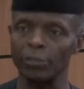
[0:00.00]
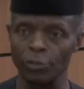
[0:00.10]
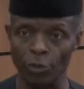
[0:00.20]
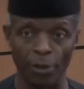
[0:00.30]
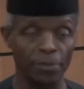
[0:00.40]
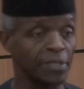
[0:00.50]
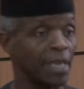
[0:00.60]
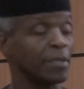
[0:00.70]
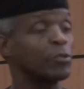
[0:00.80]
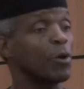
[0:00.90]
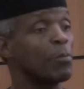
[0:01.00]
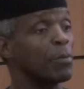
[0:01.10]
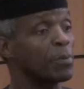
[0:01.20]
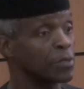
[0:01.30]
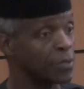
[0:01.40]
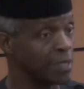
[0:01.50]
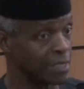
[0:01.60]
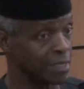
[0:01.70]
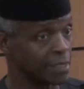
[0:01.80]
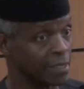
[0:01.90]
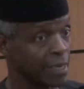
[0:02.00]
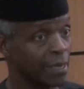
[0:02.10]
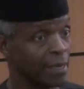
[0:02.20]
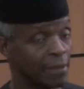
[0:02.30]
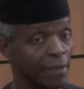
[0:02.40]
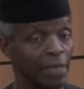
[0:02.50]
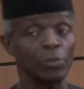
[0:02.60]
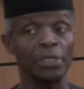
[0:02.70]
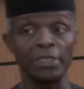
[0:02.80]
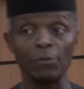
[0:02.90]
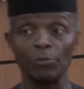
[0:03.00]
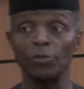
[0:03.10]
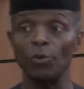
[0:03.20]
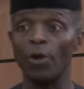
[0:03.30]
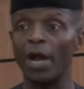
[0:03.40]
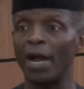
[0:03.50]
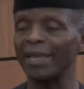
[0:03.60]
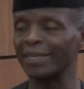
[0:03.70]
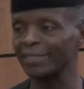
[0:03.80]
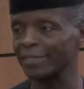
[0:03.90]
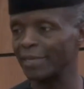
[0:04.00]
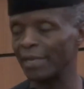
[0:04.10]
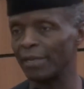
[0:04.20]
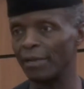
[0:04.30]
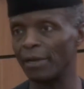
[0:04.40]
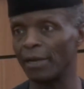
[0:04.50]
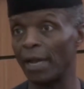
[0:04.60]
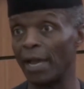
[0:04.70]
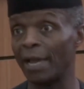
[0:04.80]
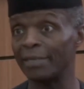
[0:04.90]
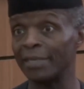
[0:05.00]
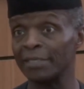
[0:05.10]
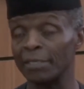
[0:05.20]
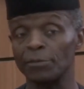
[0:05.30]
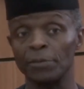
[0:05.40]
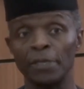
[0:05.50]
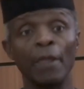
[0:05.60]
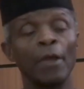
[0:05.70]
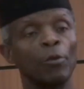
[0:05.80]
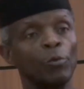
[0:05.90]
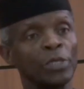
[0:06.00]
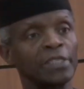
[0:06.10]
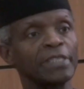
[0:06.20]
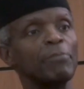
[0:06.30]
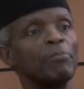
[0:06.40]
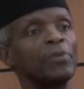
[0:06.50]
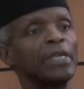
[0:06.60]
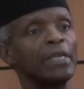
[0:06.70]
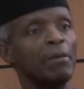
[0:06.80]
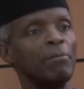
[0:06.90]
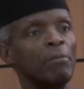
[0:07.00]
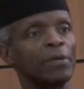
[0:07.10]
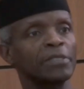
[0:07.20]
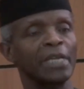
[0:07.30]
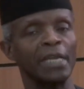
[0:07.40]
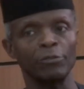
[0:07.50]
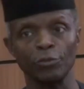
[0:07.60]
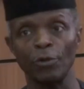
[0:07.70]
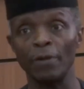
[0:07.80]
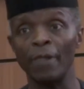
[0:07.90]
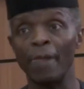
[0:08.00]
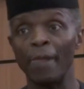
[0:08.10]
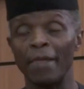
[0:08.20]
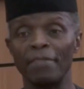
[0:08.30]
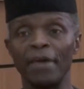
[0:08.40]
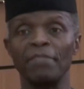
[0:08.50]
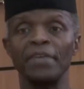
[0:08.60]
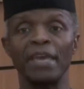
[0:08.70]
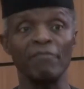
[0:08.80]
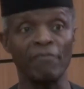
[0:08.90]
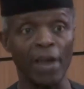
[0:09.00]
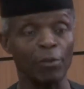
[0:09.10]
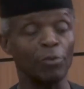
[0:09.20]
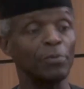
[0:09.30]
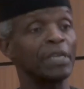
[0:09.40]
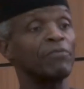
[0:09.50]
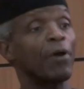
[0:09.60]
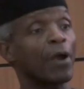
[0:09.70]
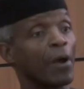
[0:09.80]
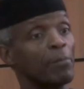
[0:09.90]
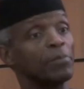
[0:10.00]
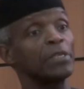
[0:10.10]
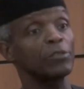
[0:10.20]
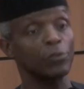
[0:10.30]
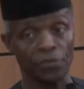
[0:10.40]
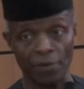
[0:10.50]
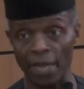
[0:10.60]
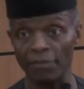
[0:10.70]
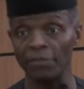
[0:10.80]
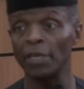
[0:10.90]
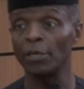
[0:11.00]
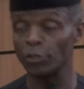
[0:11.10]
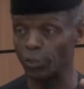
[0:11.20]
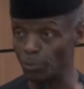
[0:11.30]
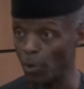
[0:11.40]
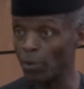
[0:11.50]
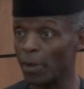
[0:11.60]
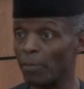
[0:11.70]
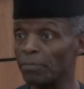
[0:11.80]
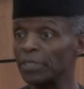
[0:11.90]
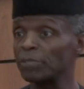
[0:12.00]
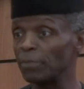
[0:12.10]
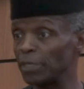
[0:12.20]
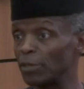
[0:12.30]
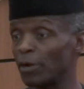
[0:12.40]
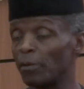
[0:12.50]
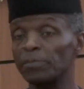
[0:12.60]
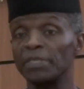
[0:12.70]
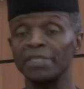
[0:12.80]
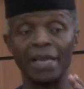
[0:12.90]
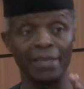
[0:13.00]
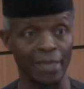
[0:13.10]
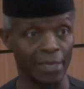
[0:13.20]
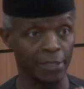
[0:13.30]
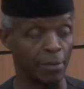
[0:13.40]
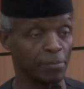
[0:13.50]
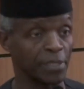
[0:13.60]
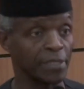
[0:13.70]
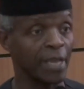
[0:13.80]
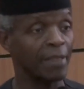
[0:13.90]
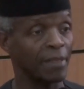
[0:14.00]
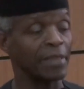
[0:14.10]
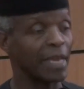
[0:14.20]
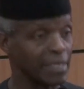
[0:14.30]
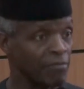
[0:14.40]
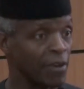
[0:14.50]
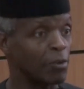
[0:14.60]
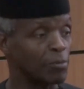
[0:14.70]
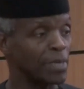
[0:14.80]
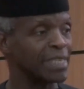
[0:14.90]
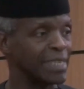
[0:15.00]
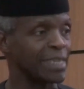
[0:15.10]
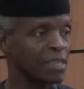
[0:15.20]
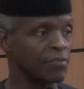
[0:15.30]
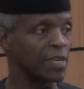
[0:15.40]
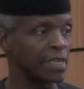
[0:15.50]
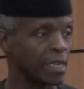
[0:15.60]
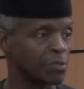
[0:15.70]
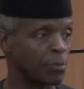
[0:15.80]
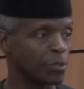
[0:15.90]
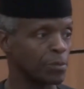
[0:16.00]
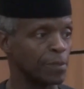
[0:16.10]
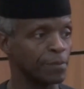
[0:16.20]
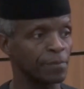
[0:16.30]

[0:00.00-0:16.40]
the jobs and the job opportunities that we know are, uh, are necessary, we simply must ensure that the environment for companies to thrive, small companies, medium companies, and large companies, that that environment is as friendly as possible.